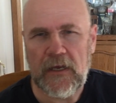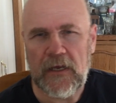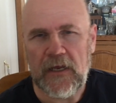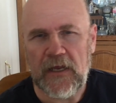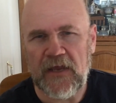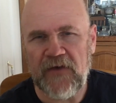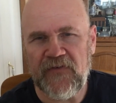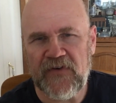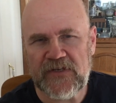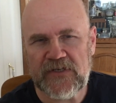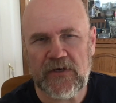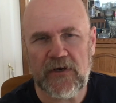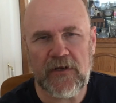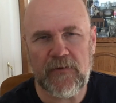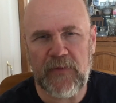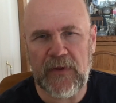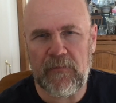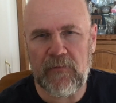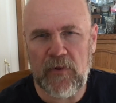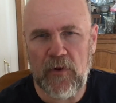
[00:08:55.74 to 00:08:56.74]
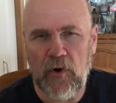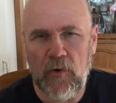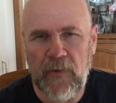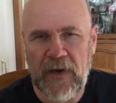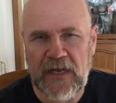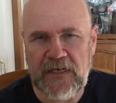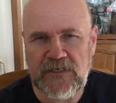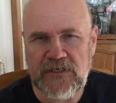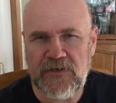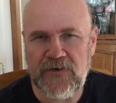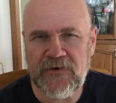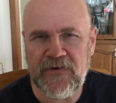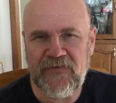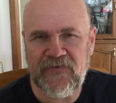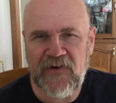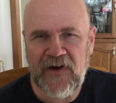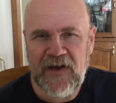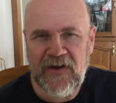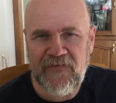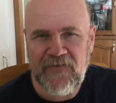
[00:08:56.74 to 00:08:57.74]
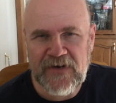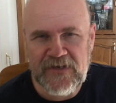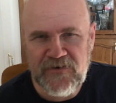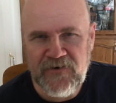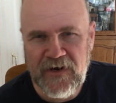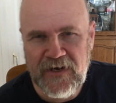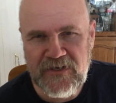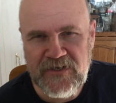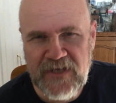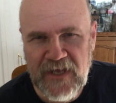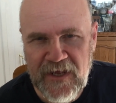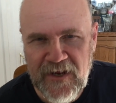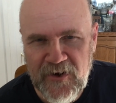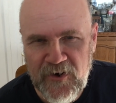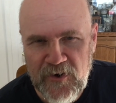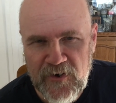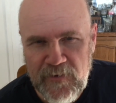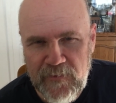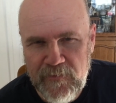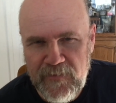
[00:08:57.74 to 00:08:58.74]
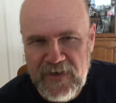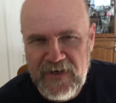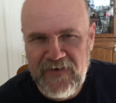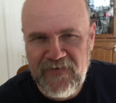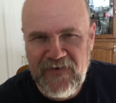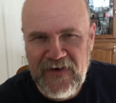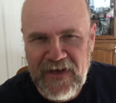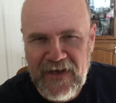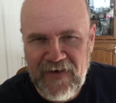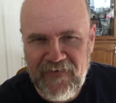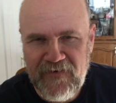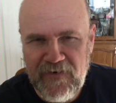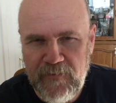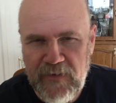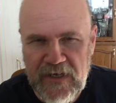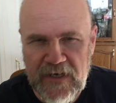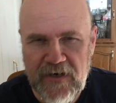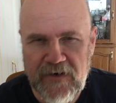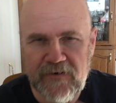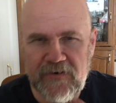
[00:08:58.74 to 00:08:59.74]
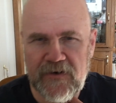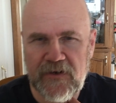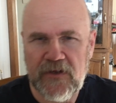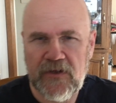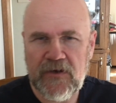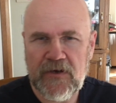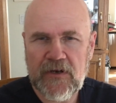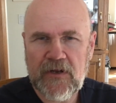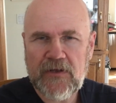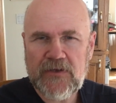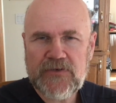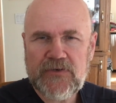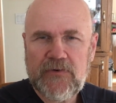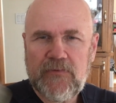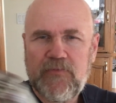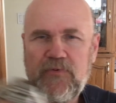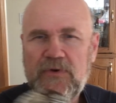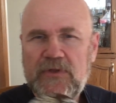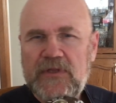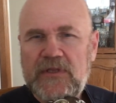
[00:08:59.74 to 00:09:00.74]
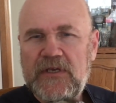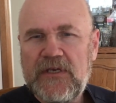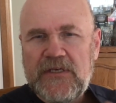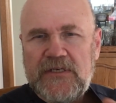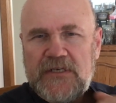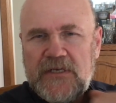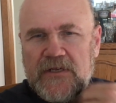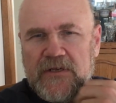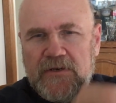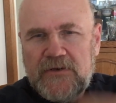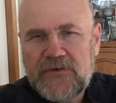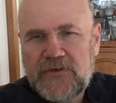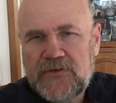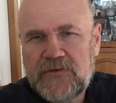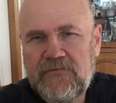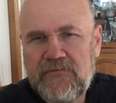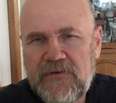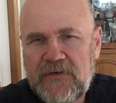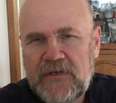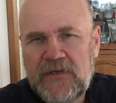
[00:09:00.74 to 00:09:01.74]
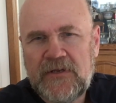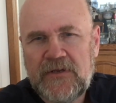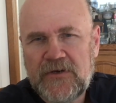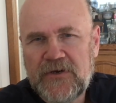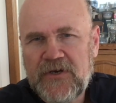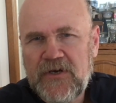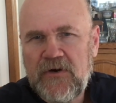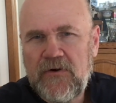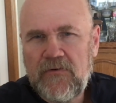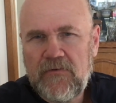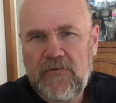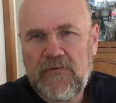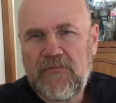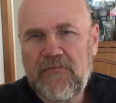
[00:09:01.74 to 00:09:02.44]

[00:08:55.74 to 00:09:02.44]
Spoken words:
If it's going to be below -35, I try to stay at home, but if I have to be out, you can also put these in your coat,